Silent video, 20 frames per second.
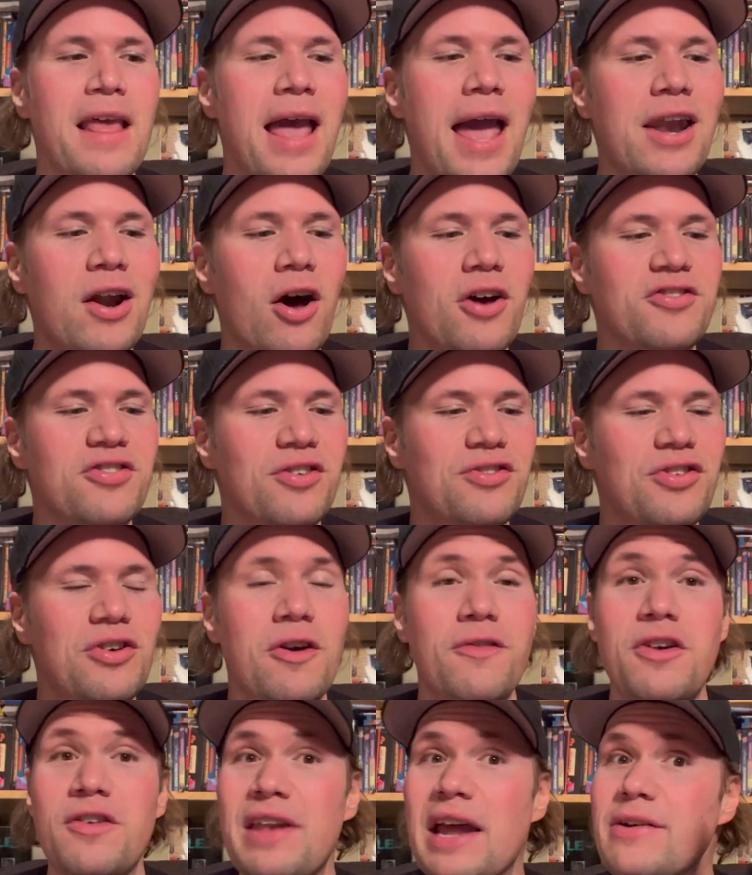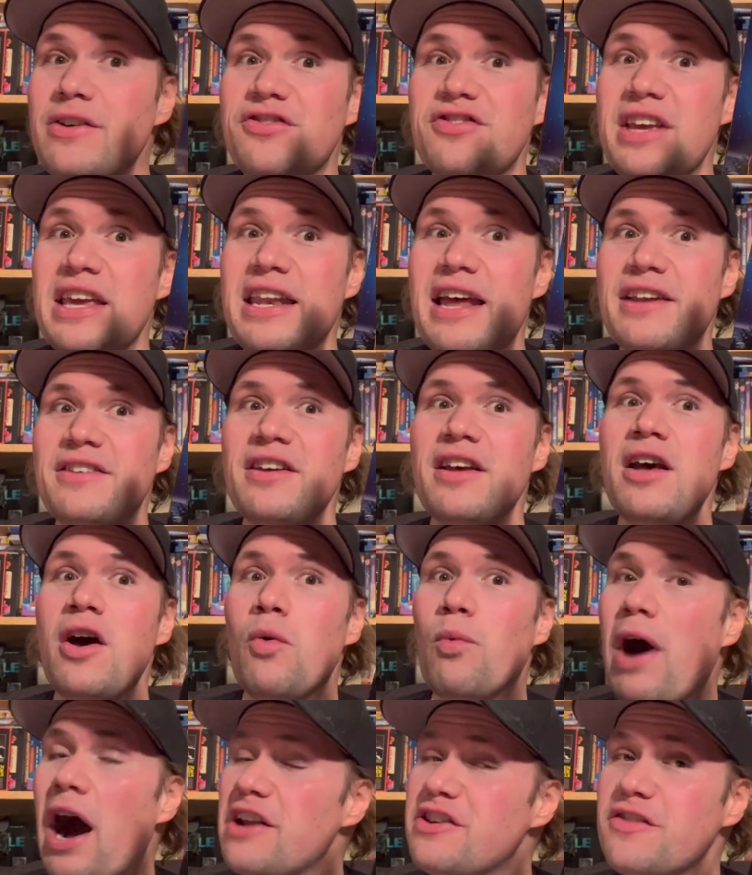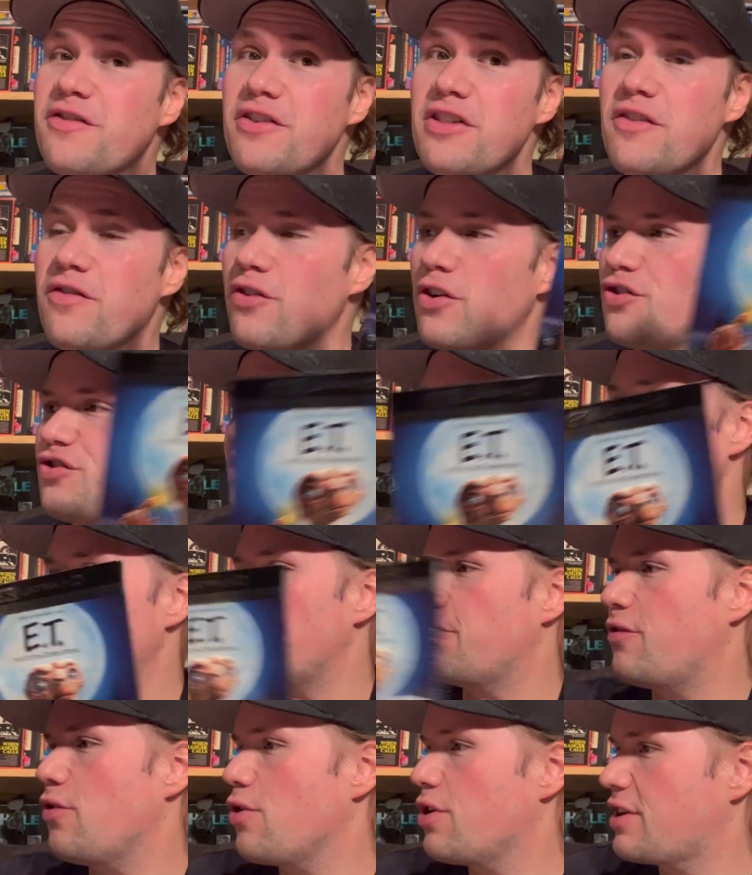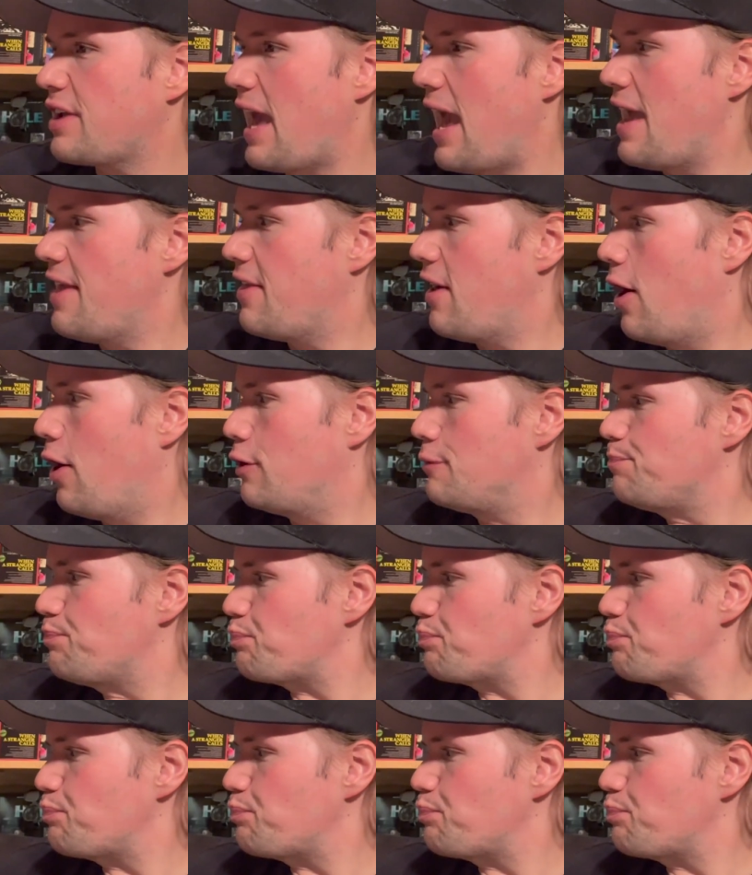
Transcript: And also, too, if you've never seen it, watch it for the first time on 4K, though.